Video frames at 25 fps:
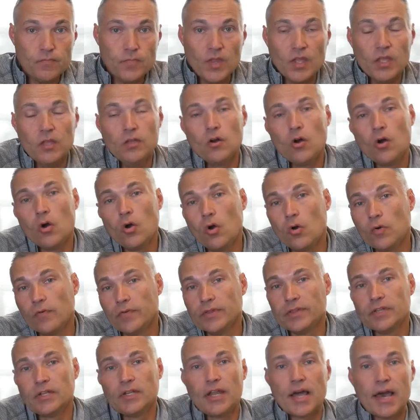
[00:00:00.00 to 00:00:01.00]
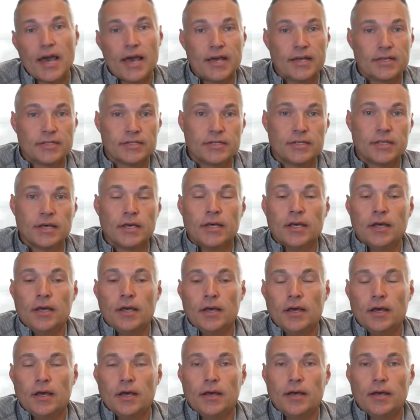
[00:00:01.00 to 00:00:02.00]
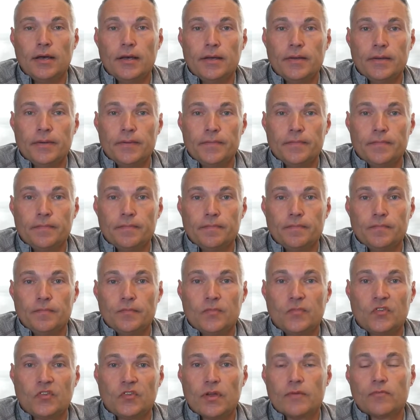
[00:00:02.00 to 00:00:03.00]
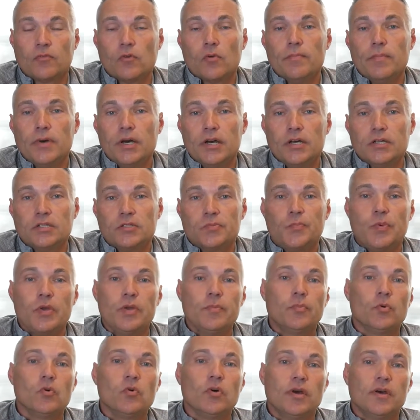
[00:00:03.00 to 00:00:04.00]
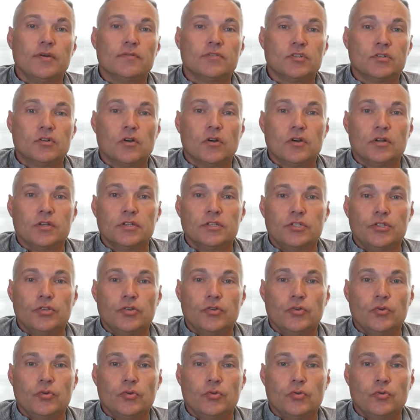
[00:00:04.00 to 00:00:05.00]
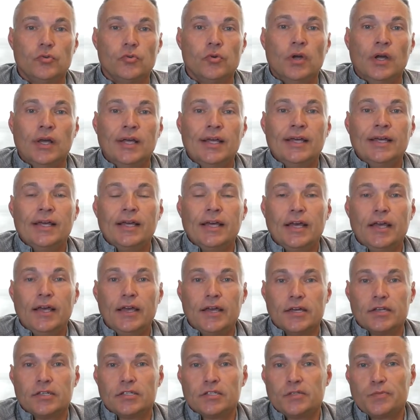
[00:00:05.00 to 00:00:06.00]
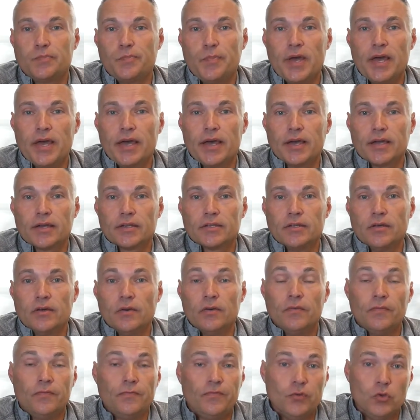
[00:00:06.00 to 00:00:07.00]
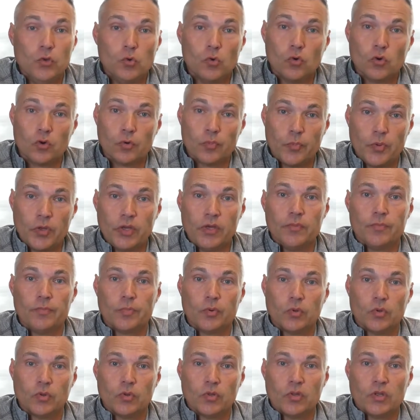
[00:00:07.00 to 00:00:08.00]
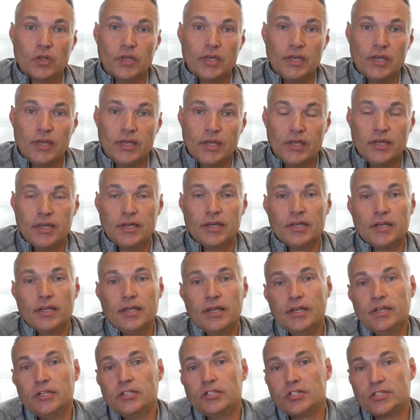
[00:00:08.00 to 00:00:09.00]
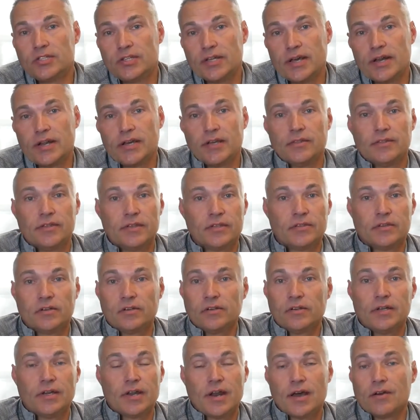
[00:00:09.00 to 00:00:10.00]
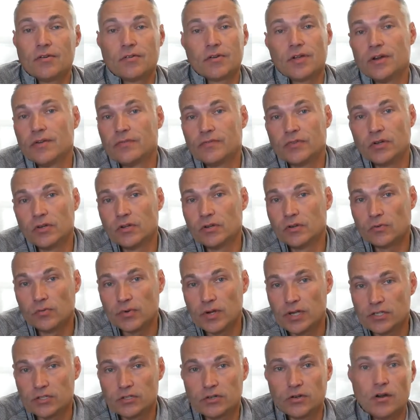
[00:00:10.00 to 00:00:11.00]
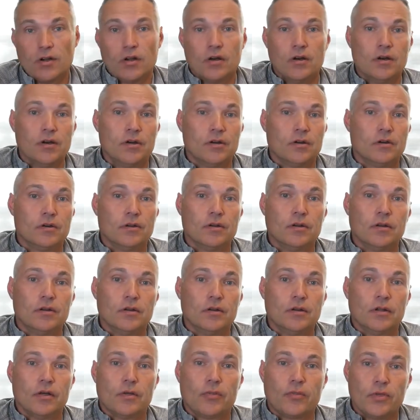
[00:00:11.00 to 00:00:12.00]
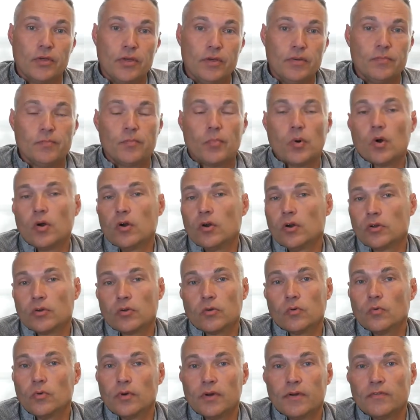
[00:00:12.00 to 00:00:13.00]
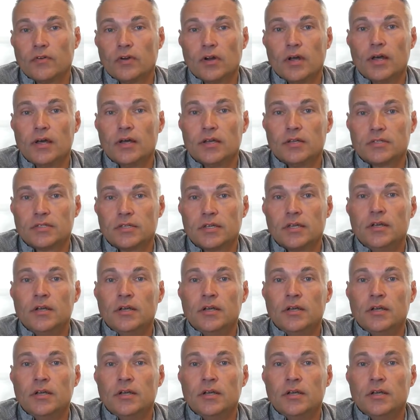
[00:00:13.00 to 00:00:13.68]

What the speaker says: over the last several months, people have started to expect fewer people in each setting that they're in. I don't care if they're in a restaurant or a theme park or whatever else.